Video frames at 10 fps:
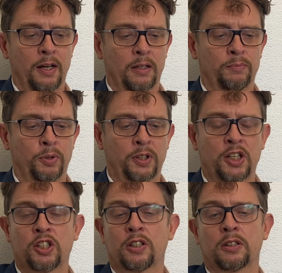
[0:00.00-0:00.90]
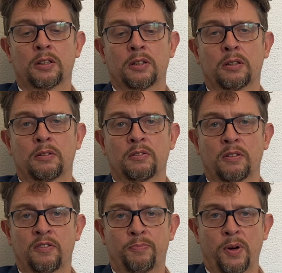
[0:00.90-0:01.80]
and protection
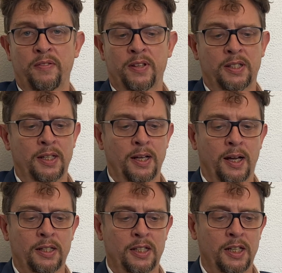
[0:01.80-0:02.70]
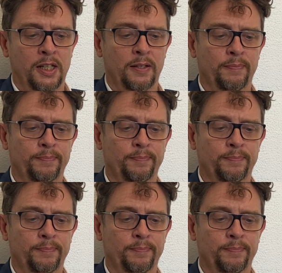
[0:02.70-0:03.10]
of privacy are key.